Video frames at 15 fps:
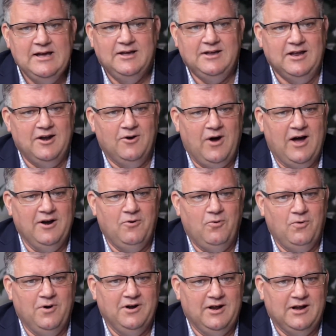I don't
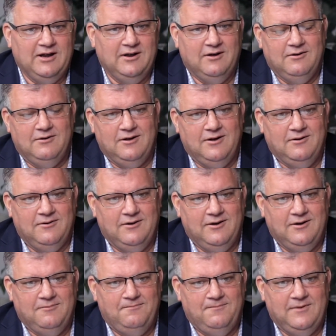want a
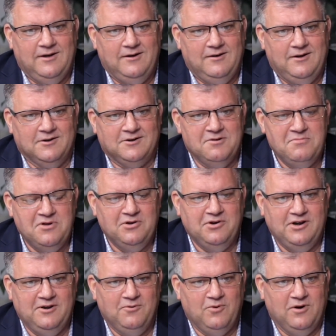
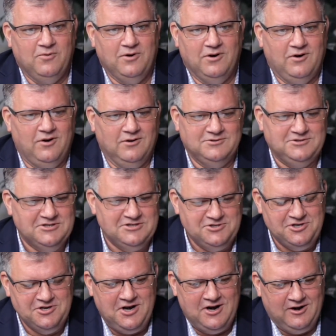community where we're all just
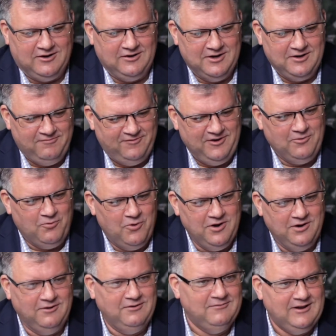generically fit one